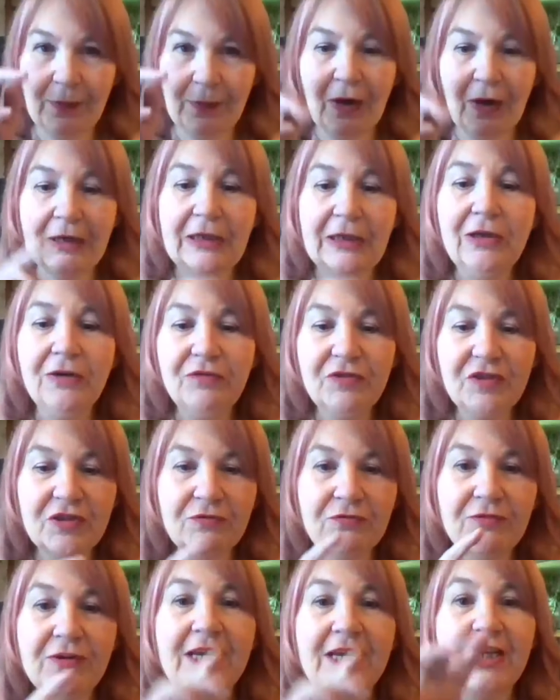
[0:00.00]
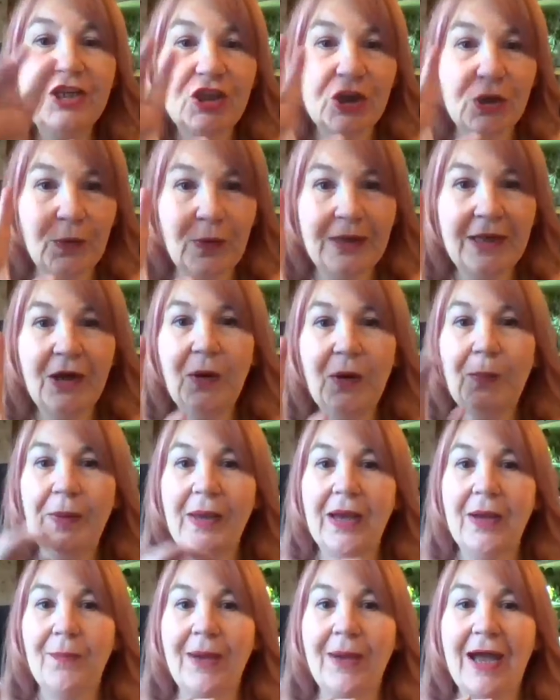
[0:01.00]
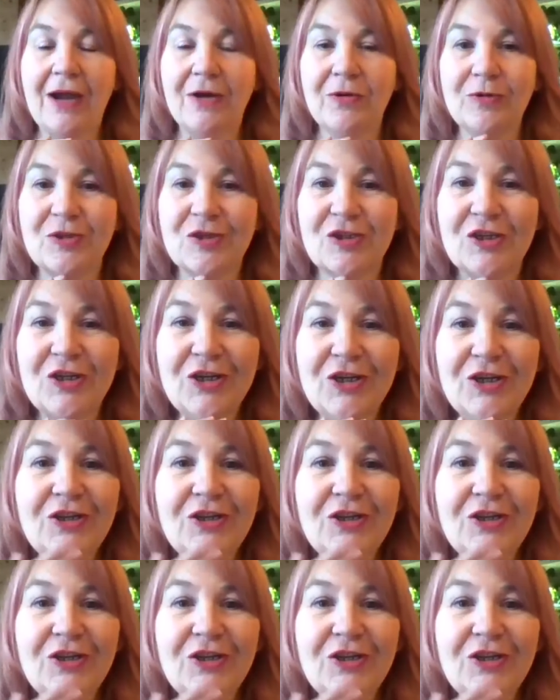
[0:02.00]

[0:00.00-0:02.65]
but I'd love to read you a little bit about